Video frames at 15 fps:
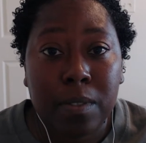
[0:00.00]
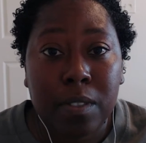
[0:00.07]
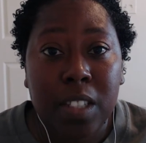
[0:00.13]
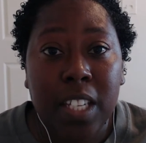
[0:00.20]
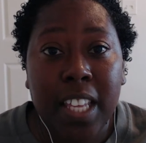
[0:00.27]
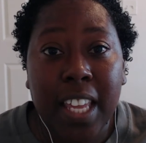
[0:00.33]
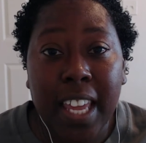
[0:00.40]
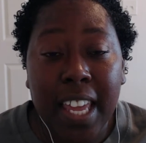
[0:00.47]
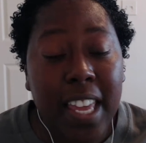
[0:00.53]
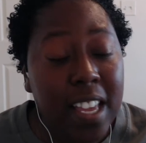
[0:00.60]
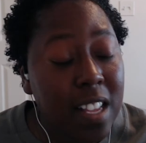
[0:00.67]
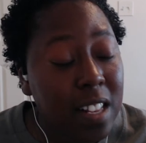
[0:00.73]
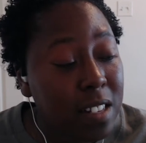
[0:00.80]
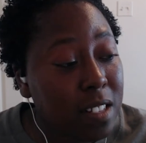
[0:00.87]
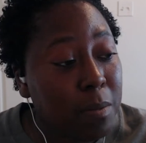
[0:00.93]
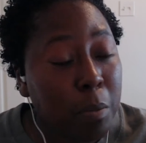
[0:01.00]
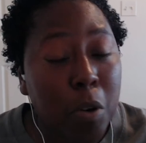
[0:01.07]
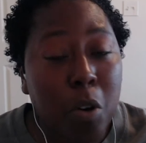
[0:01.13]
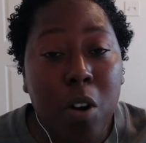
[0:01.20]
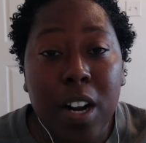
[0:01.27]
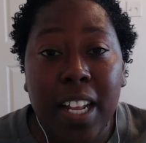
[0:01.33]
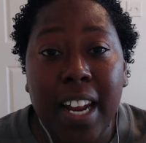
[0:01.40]
Kids
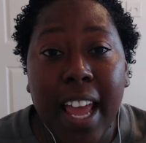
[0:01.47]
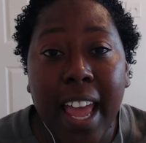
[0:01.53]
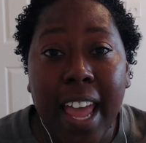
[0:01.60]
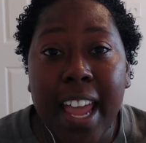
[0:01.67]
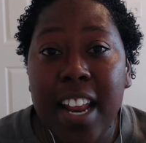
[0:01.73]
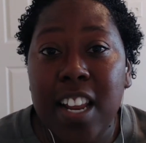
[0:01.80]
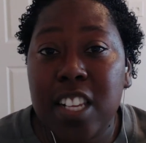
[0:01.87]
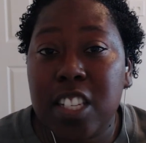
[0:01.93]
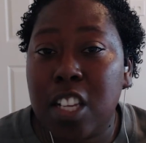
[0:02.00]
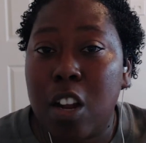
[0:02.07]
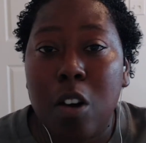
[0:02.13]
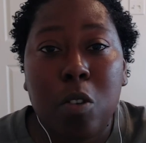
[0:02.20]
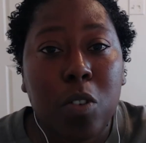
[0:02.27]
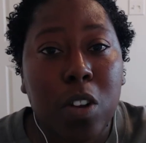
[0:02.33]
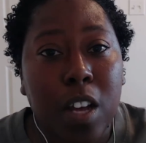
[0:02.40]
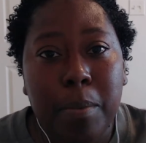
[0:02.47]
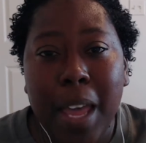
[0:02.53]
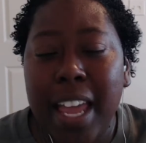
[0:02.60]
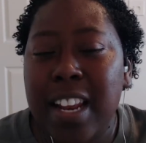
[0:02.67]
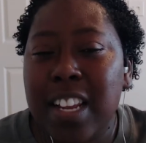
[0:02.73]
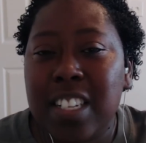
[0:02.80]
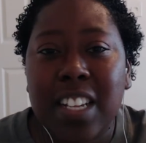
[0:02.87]
born in the 80s and on up,
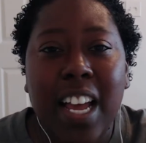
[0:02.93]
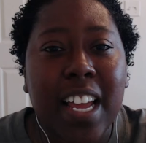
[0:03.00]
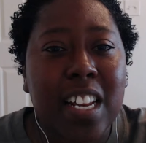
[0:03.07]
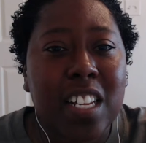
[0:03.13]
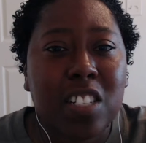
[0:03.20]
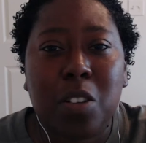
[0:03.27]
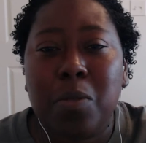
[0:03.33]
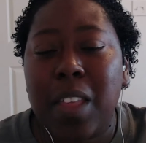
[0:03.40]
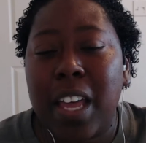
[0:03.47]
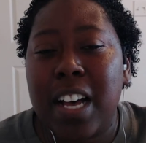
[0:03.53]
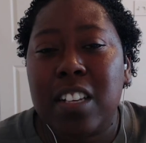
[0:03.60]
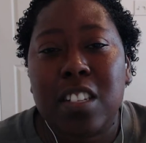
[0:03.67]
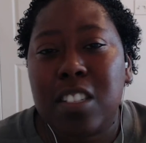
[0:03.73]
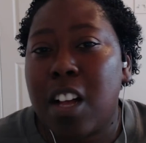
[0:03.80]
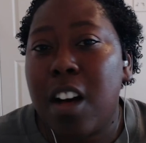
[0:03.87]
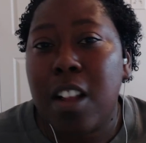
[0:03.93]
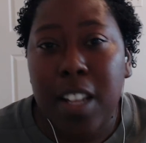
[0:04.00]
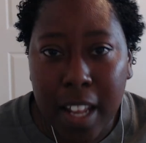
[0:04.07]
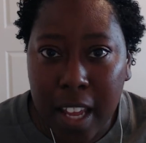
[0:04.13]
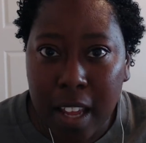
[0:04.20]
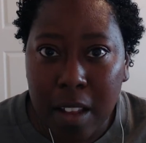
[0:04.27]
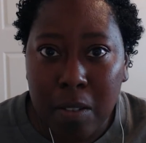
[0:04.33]
80s, 90s, 2000s, all of
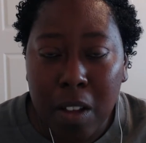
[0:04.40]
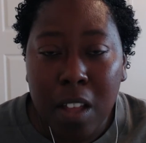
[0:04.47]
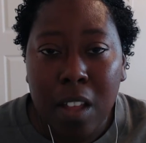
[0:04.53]
that.